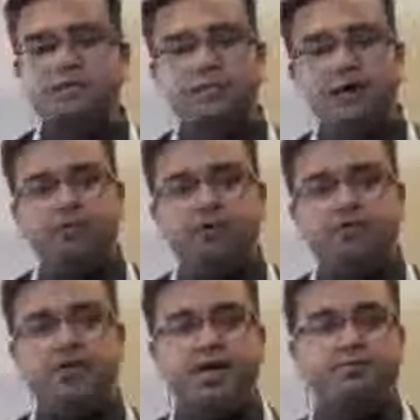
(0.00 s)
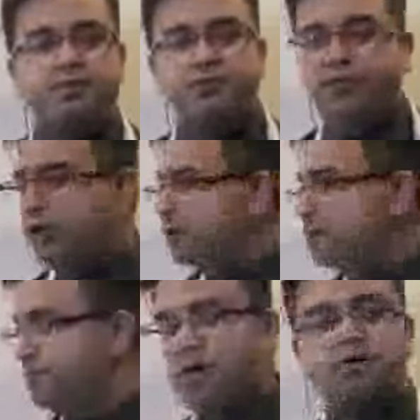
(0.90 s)
cough and pain
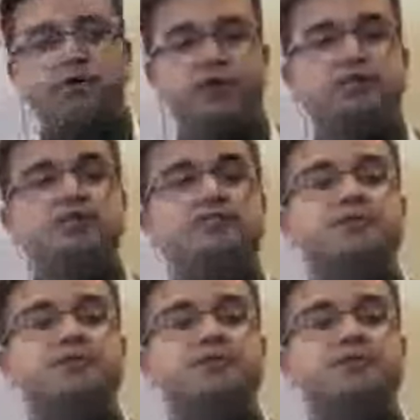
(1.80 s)
with breathing.